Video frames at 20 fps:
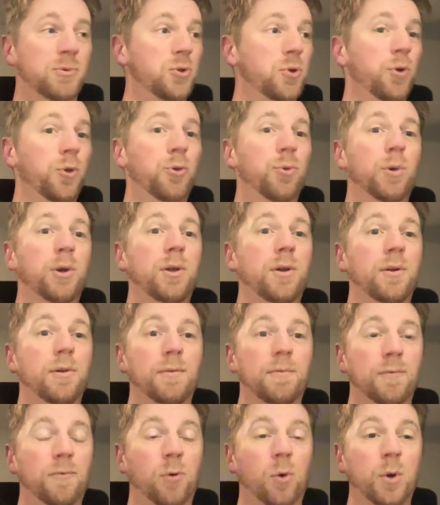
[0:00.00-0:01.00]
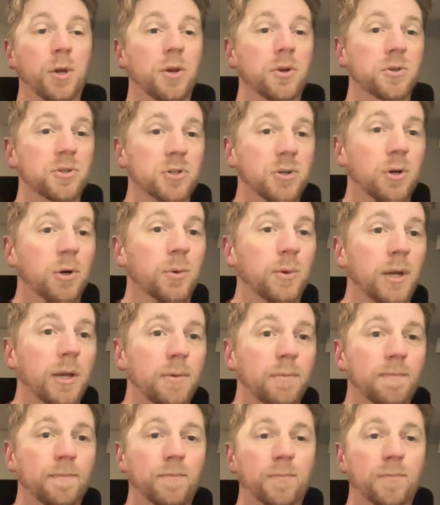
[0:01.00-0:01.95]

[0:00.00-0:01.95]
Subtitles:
2, 3, 4 years ago, right?